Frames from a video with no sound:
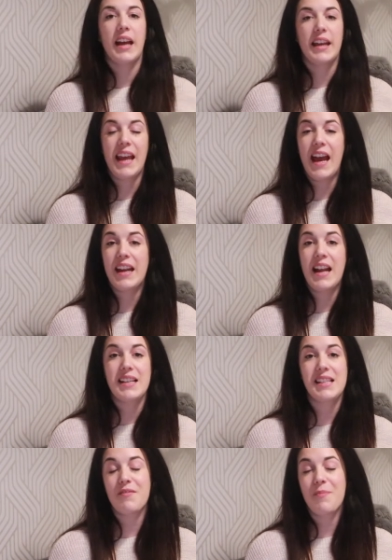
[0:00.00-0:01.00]
again,
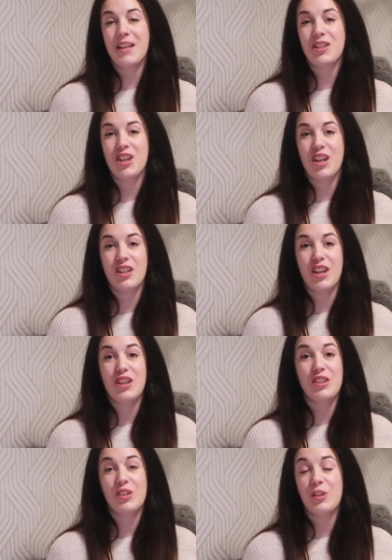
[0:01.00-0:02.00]
as I've mentioned, a
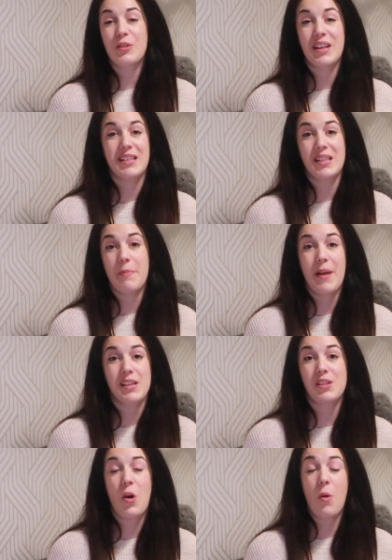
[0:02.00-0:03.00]
suit is your
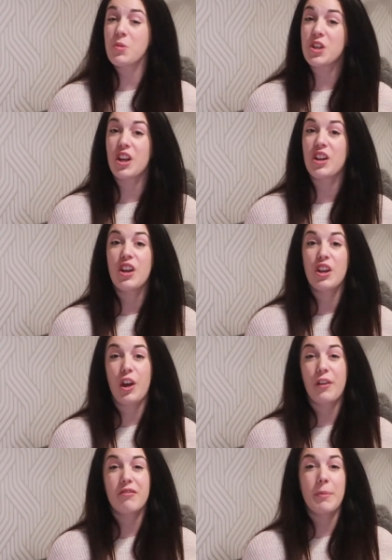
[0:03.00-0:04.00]
best option.
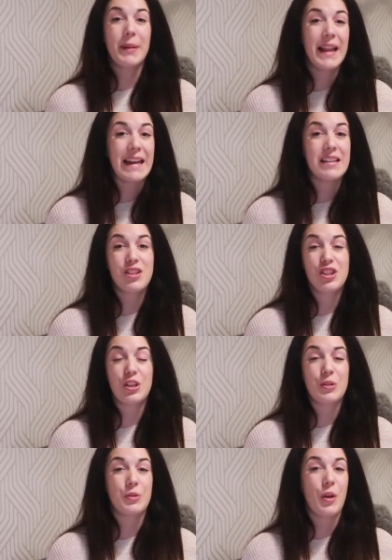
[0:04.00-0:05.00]
Go for a plain
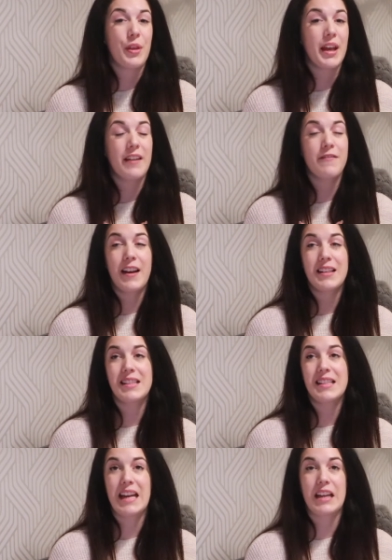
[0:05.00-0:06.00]
suit, nothing
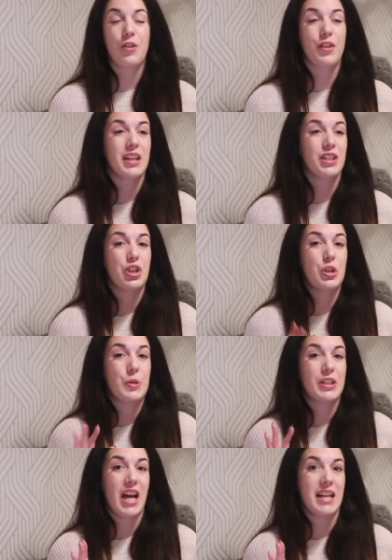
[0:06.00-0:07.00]
fancy, nothing too
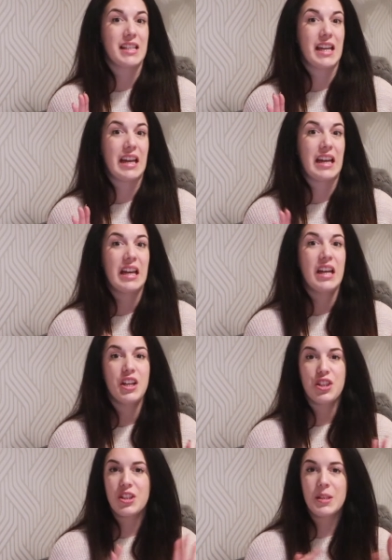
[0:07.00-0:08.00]
jazzy,
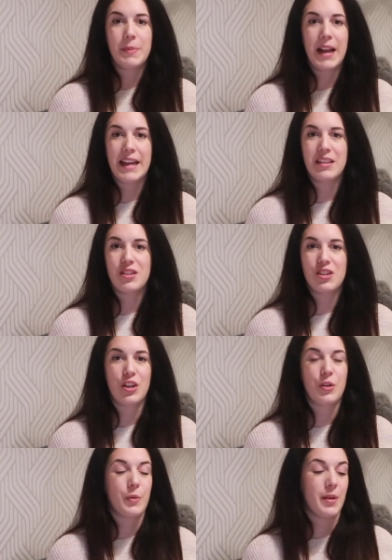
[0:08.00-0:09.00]
just a plain
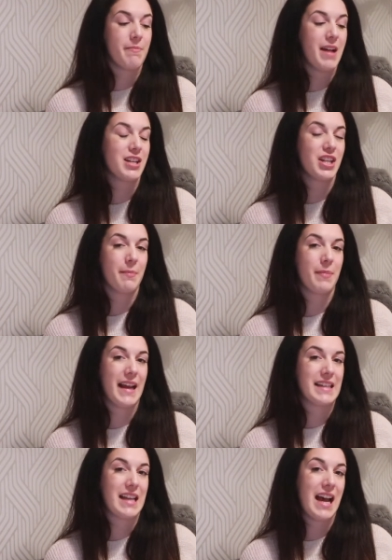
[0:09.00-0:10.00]
suit with a matching
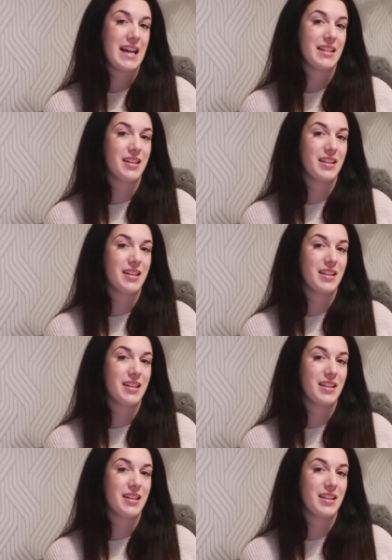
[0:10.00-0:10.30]
blazer and